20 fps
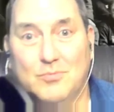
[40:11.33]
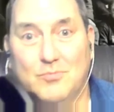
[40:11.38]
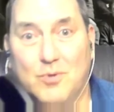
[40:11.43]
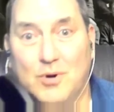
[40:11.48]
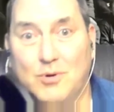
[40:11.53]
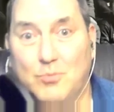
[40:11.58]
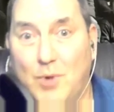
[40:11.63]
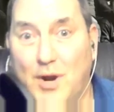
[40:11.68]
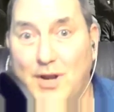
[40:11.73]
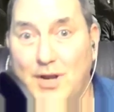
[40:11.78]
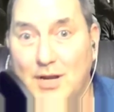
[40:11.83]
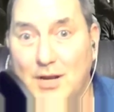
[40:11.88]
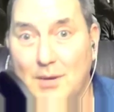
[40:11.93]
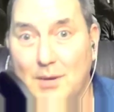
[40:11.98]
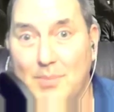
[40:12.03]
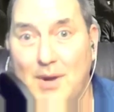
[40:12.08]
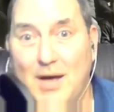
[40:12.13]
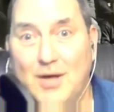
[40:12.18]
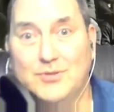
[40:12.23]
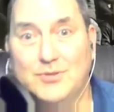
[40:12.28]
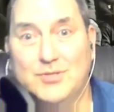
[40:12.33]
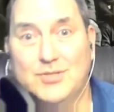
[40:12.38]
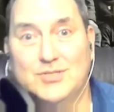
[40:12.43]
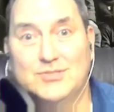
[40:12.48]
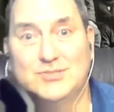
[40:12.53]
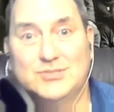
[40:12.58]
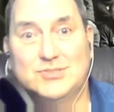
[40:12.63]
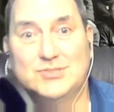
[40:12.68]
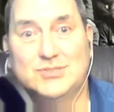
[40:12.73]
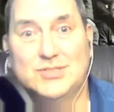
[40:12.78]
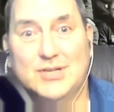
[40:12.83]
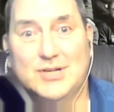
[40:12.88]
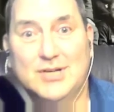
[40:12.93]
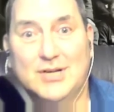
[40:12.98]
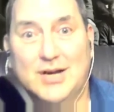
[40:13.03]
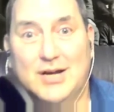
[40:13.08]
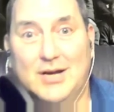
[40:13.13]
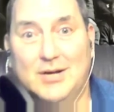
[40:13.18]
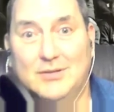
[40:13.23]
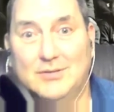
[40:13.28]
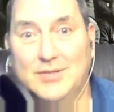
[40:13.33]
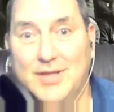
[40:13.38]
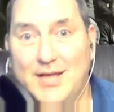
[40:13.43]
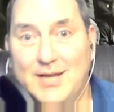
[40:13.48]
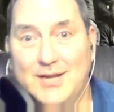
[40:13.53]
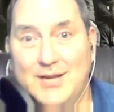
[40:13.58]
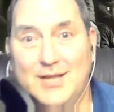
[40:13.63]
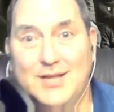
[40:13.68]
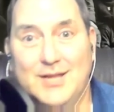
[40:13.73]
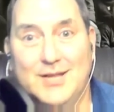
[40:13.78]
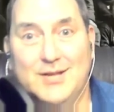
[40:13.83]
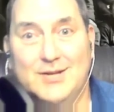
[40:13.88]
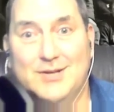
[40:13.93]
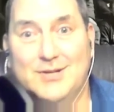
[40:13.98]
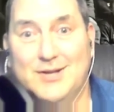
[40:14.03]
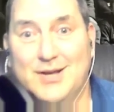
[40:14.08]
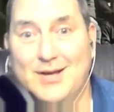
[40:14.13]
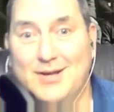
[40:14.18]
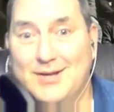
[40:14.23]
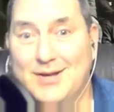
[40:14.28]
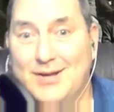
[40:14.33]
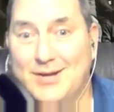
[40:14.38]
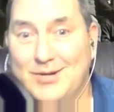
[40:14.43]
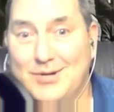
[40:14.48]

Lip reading: writing about this, Len, and